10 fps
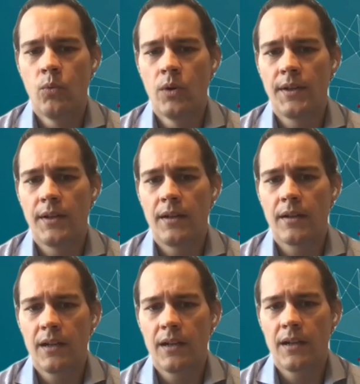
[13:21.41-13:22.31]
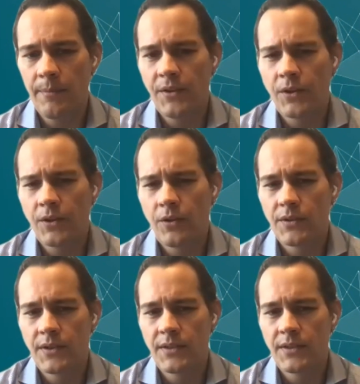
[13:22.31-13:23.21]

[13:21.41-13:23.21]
would complement the current